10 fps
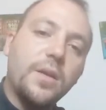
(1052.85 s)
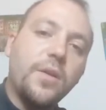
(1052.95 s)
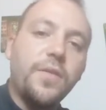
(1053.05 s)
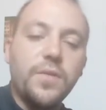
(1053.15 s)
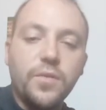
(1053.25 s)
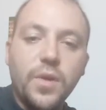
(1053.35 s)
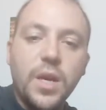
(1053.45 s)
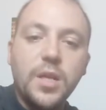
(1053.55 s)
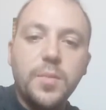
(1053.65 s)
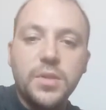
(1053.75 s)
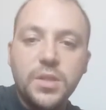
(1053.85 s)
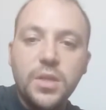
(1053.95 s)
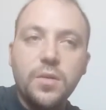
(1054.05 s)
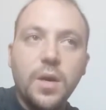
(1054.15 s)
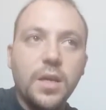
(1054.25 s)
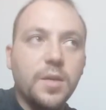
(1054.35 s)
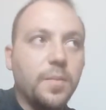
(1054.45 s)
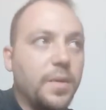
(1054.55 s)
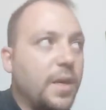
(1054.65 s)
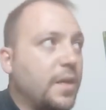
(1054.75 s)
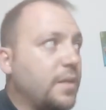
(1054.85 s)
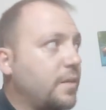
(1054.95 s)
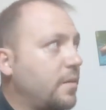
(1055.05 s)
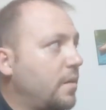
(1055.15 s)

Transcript: Nothing great, but still I can play it.